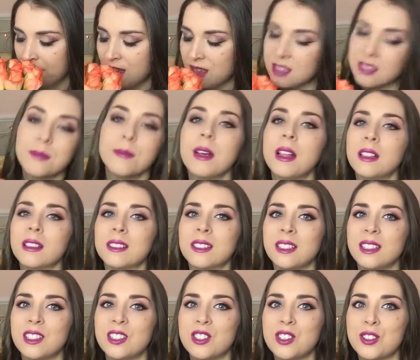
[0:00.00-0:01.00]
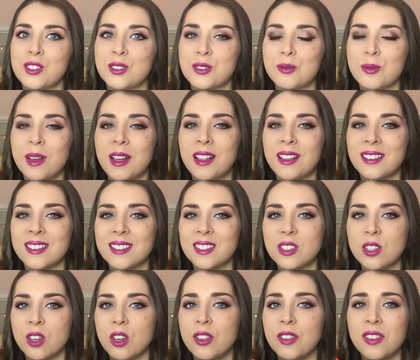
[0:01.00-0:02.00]
They smell delicious as well.
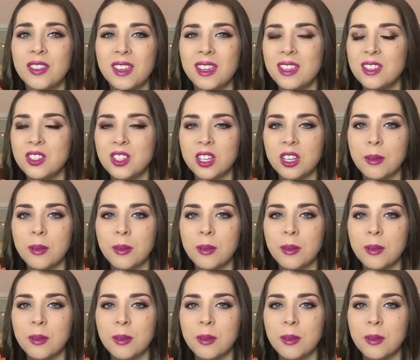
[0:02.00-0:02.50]
So these,